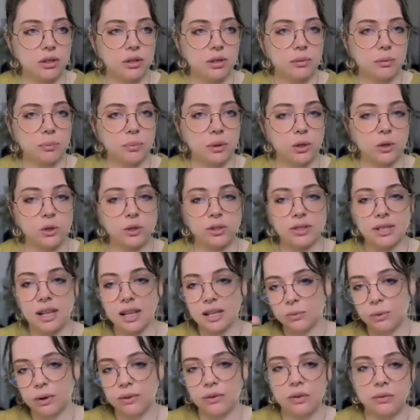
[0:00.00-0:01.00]
because
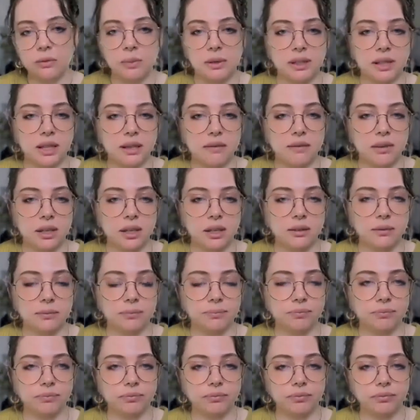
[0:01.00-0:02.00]
that's where we've been living,
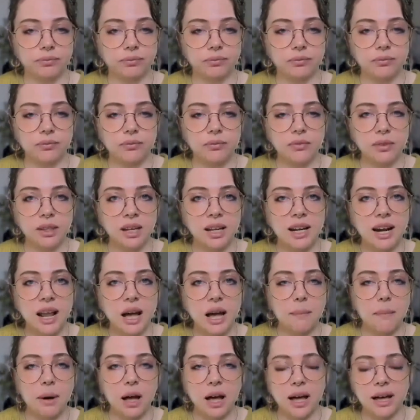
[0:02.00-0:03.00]
in our
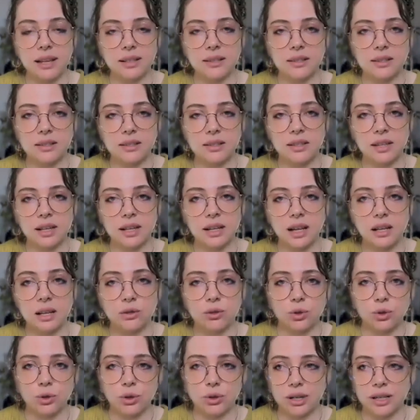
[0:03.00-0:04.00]
minds, in our
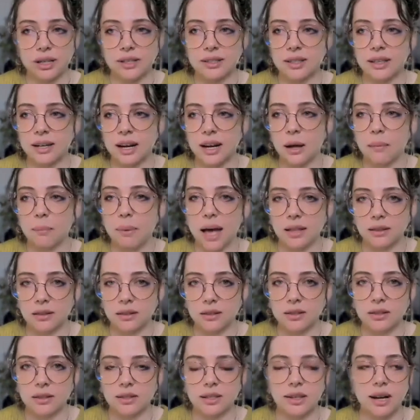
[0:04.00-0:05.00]
stories, in our
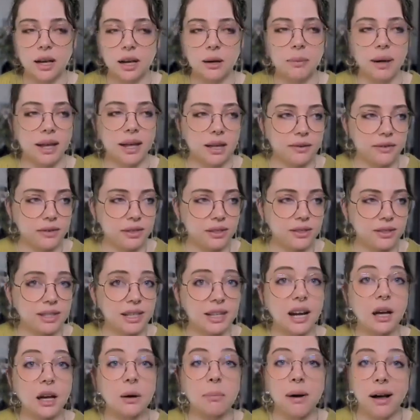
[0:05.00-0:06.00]
patterns, in our behaviors, in
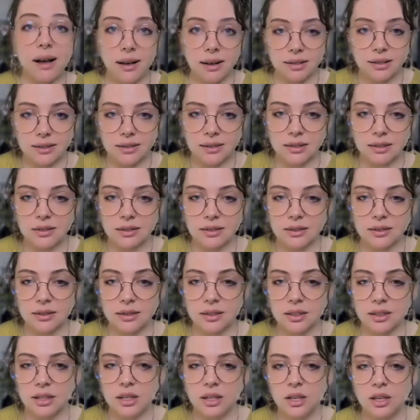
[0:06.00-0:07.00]
our past.
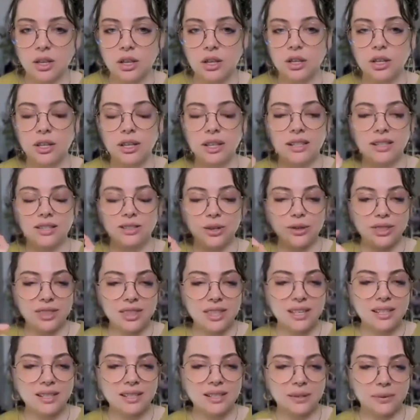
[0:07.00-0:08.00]
So
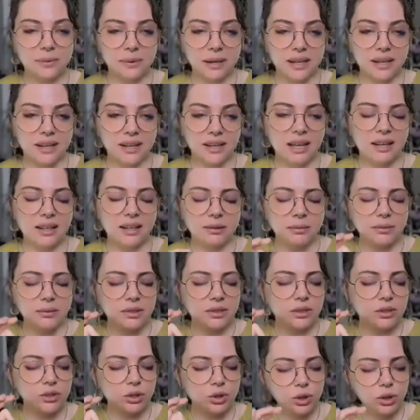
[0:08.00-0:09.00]
this week, and
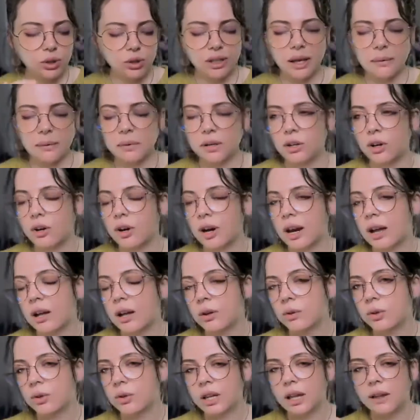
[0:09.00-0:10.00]
do let me know
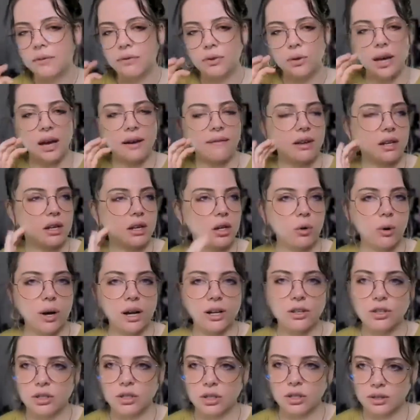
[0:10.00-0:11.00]
if you have any
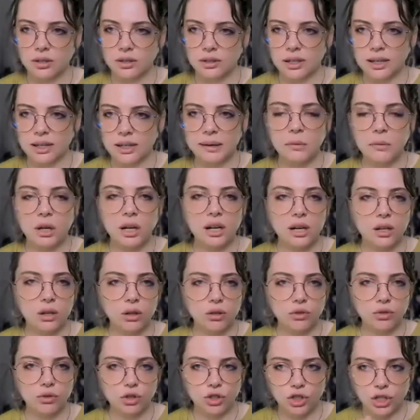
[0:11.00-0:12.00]
questions, and I'm going
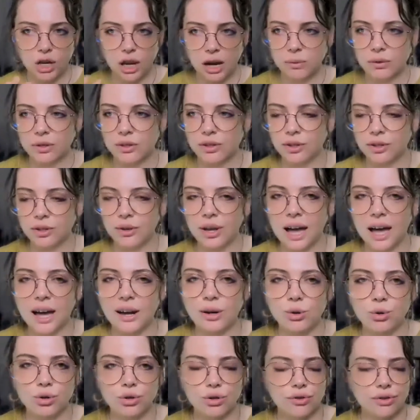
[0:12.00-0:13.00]
to share with you how to
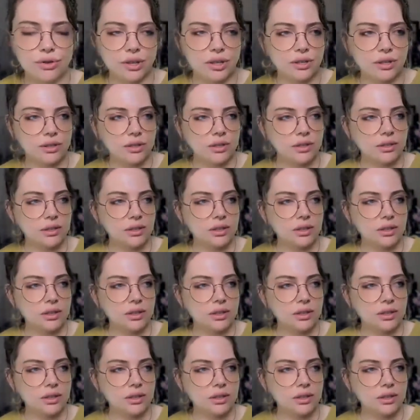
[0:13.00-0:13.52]
do this.